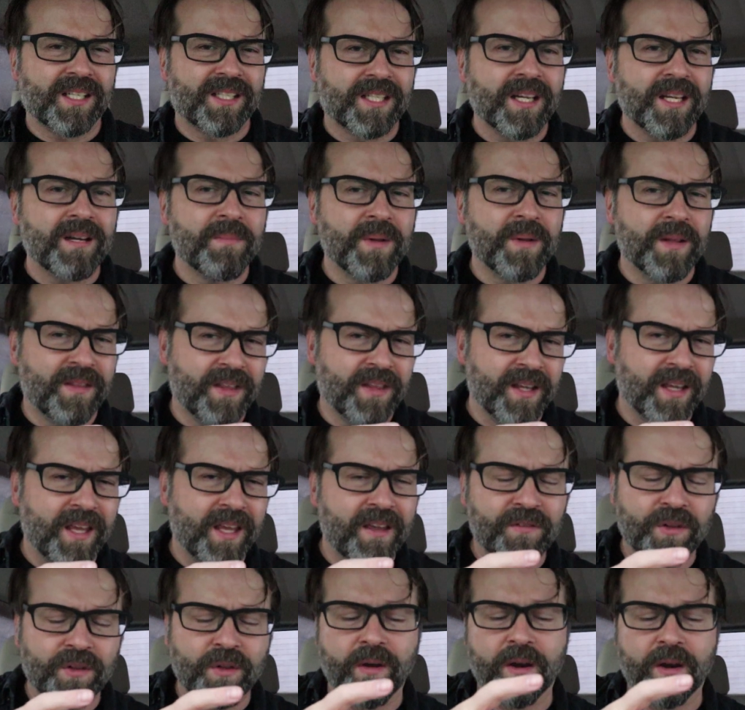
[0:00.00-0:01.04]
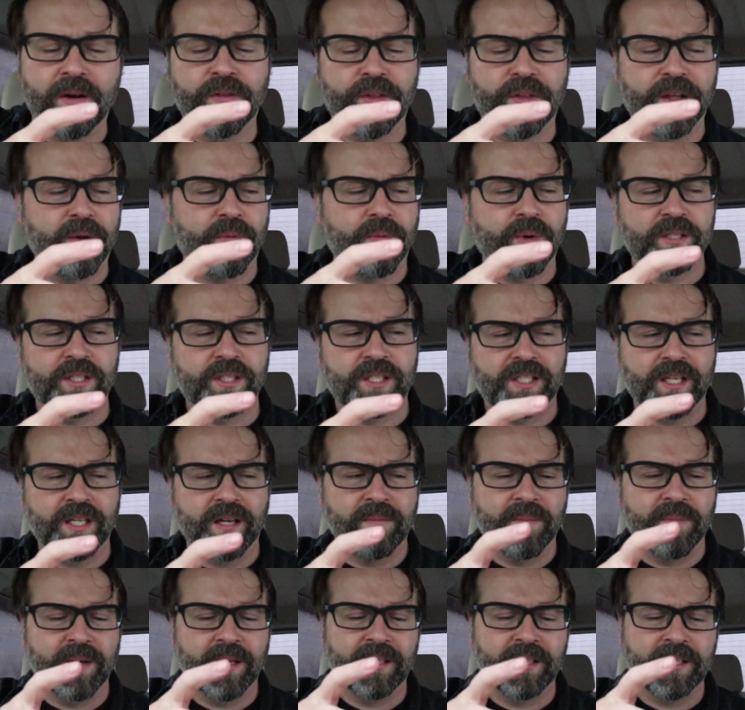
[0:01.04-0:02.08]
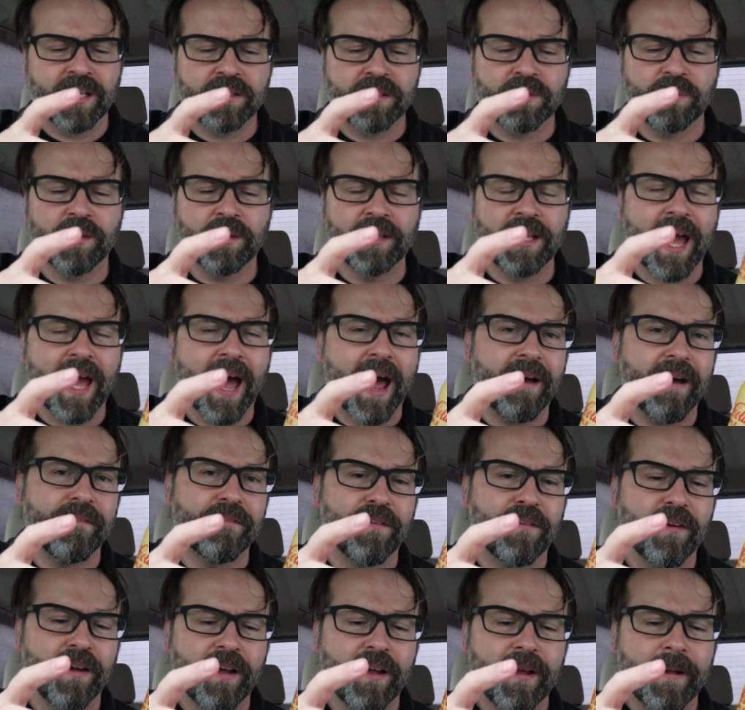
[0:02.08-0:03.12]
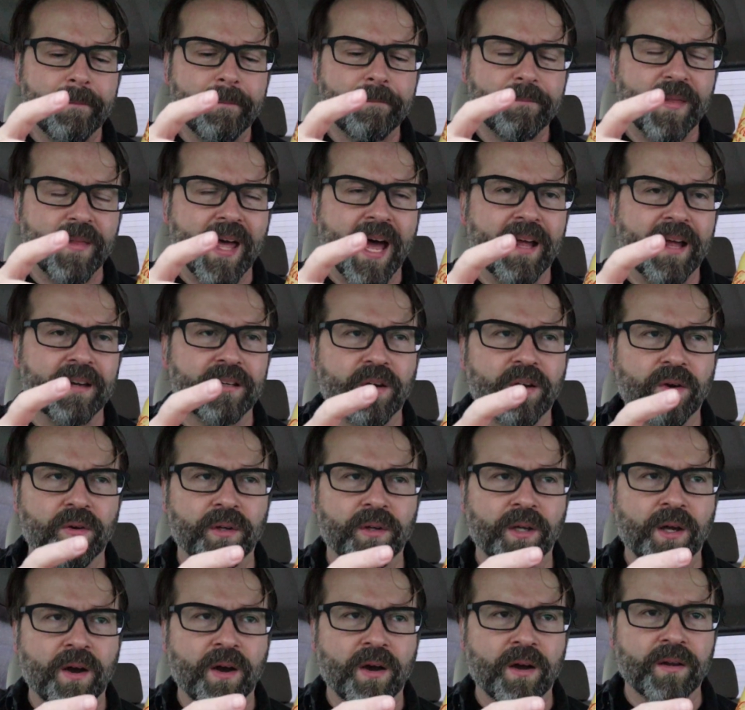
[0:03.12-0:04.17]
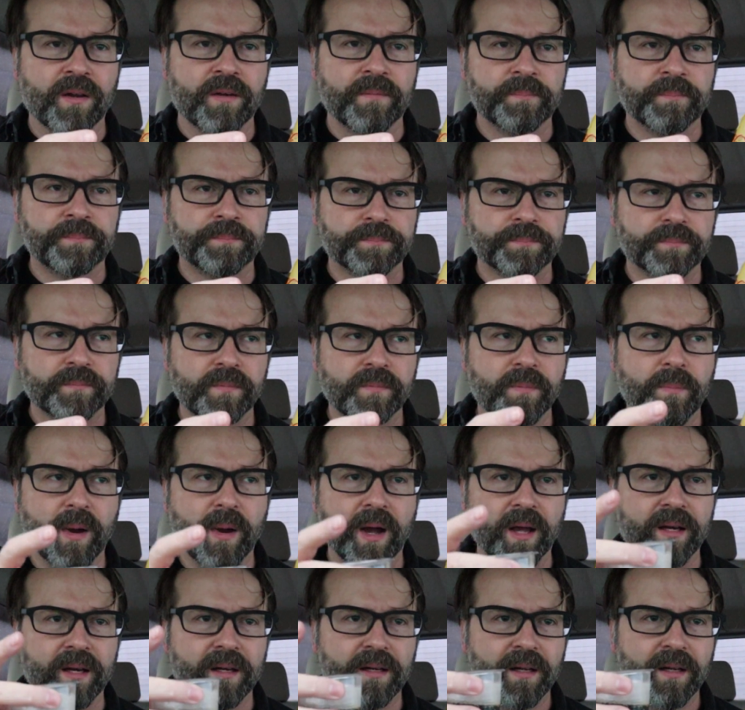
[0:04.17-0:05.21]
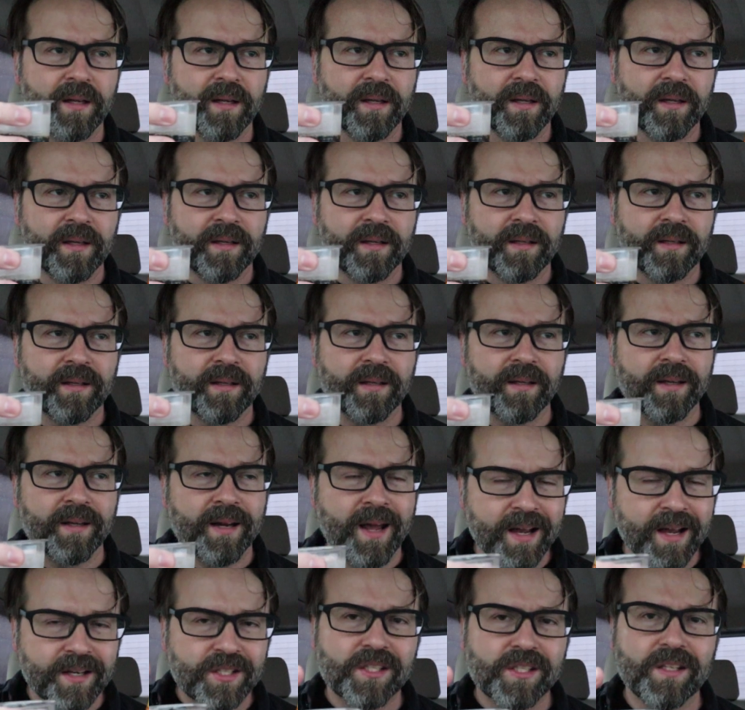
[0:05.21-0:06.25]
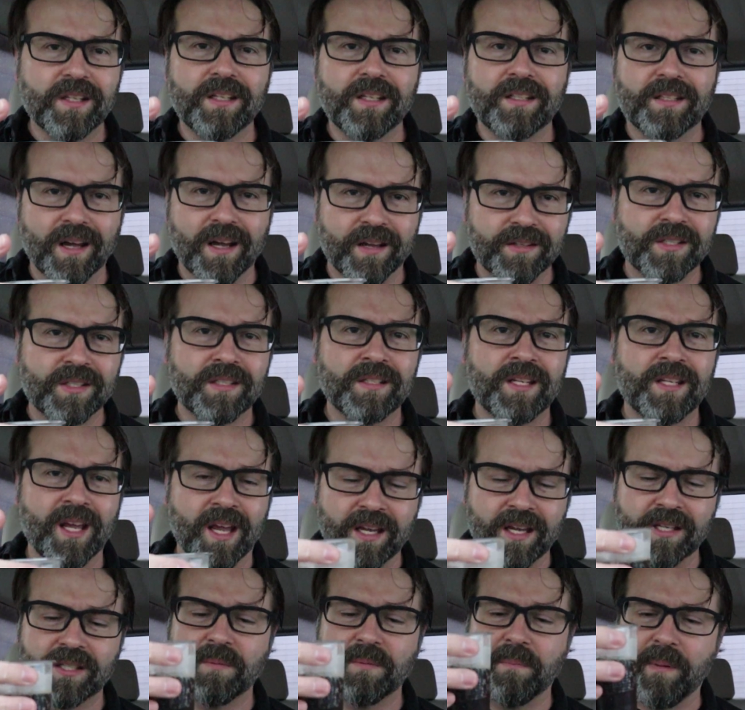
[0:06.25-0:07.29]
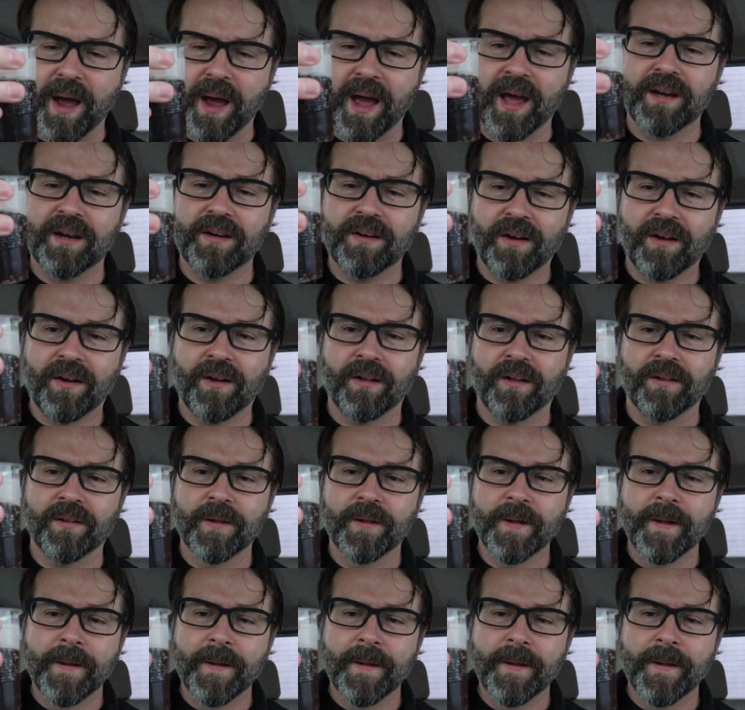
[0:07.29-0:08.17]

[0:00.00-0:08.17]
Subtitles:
cinnamon thing, even though I don't think it was a cinnamon. It doesn't really have that going on, but it actually doesn't taste bad at all.